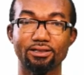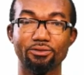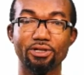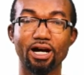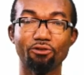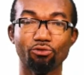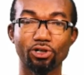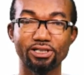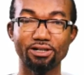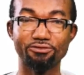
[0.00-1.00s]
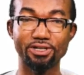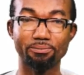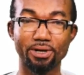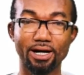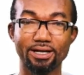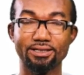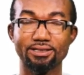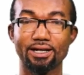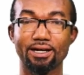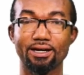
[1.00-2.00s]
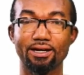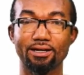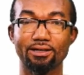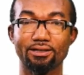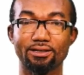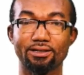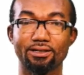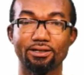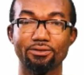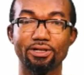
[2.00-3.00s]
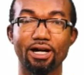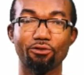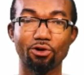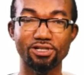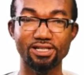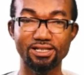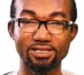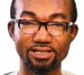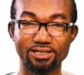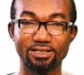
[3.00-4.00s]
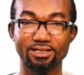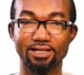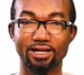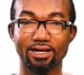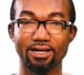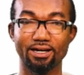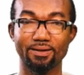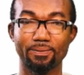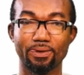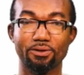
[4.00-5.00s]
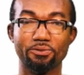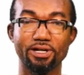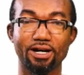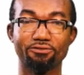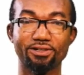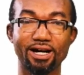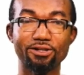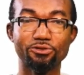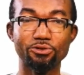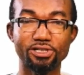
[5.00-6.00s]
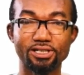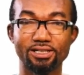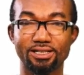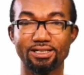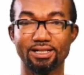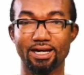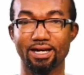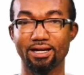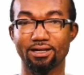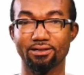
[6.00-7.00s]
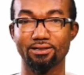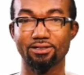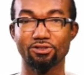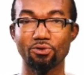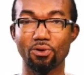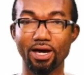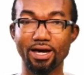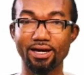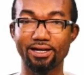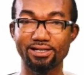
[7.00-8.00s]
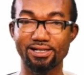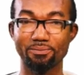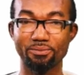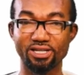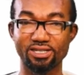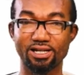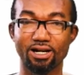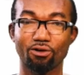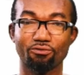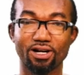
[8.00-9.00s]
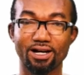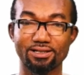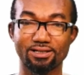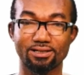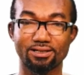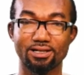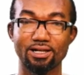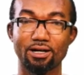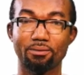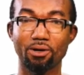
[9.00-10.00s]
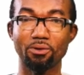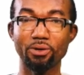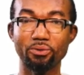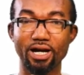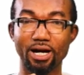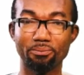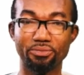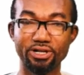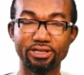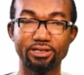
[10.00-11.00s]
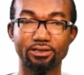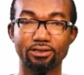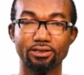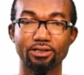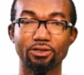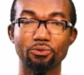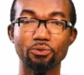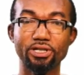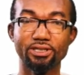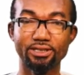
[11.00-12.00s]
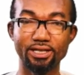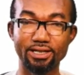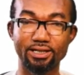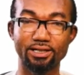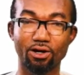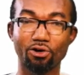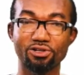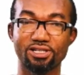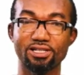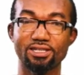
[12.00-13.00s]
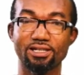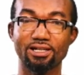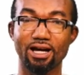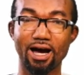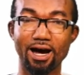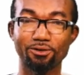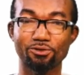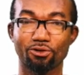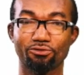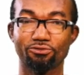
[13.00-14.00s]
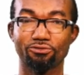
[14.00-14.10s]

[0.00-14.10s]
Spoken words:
we have water vapor in the air, we have oxygen in the air, we have nitrogen in the air. So air is a mixture of gases. But when we are breathing, we take oxygen out of